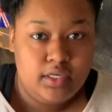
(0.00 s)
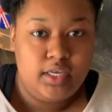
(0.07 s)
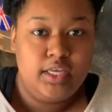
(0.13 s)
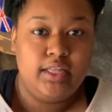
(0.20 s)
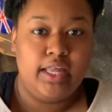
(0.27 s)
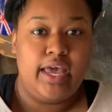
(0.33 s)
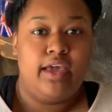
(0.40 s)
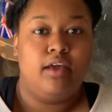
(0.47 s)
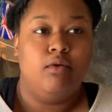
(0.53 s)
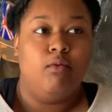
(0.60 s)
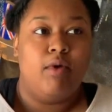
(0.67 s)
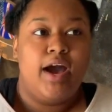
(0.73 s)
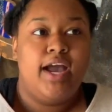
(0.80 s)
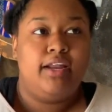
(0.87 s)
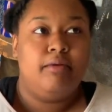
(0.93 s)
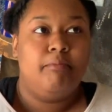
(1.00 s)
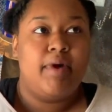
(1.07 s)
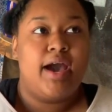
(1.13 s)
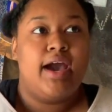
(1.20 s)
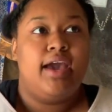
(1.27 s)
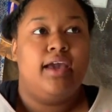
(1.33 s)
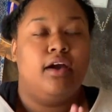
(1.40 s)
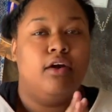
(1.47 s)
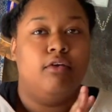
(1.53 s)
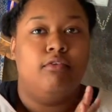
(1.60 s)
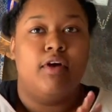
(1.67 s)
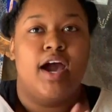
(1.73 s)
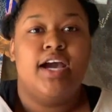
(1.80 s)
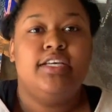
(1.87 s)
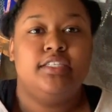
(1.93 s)
it like widened my
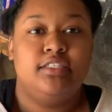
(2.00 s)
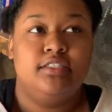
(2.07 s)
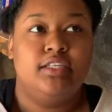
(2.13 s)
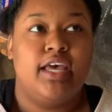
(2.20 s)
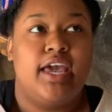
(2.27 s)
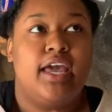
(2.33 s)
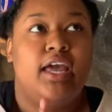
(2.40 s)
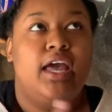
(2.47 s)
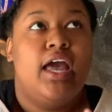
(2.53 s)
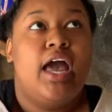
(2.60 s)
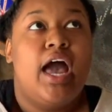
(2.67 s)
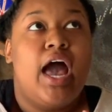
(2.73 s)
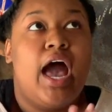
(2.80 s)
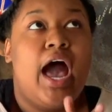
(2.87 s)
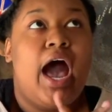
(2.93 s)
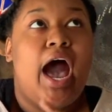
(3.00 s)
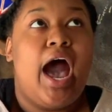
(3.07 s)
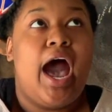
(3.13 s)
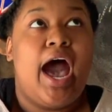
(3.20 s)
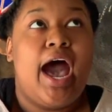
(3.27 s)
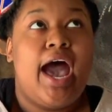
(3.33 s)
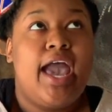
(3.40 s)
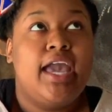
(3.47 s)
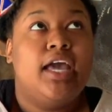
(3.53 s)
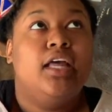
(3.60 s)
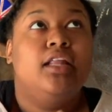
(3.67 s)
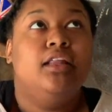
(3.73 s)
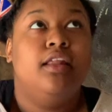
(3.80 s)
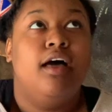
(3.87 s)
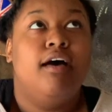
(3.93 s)
horizons. Like, I
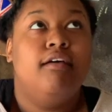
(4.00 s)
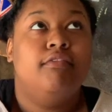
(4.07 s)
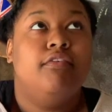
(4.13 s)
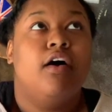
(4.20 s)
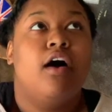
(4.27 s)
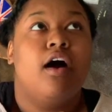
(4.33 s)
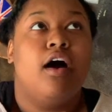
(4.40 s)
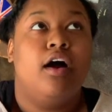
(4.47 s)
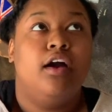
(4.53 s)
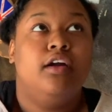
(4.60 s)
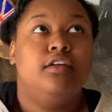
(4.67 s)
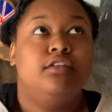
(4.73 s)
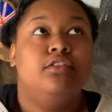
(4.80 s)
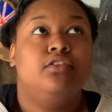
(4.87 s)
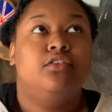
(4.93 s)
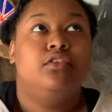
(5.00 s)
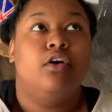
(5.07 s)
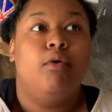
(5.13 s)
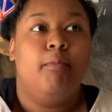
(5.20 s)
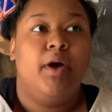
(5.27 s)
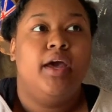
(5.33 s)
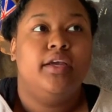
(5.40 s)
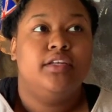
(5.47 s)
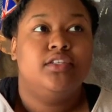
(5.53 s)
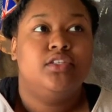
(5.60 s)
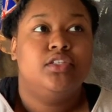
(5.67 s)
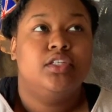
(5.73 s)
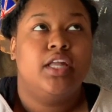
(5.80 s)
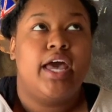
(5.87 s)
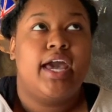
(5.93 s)
love art so
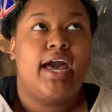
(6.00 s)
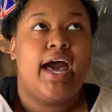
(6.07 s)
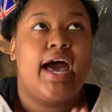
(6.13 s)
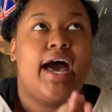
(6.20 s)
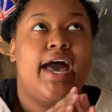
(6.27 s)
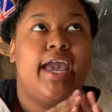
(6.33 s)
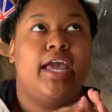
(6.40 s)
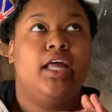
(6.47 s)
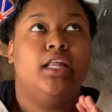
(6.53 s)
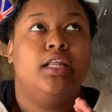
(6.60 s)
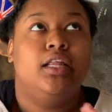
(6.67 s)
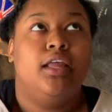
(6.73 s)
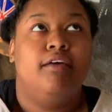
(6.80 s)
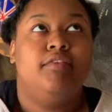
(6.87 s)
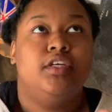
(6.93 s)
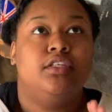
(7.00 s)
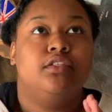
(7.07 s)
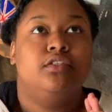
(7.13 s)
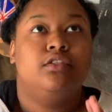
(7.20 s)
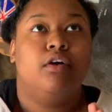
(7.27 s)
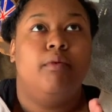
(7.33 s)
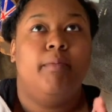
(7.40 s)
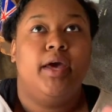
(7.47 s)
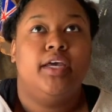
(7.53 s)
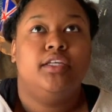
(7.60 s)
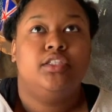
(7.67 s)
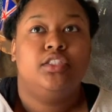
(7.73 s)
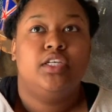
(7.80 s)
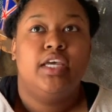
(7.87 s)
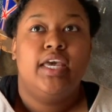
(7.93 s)
much. Like, I love it so
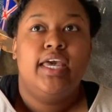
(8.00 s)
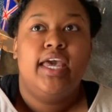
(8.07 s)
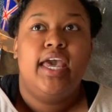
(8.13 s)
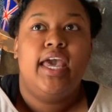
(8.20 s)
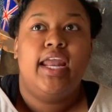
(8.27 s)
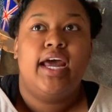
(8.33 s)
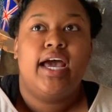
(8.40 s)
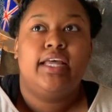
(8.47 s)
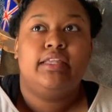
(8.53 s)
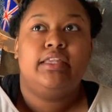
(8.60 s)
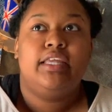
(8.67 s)
much. And I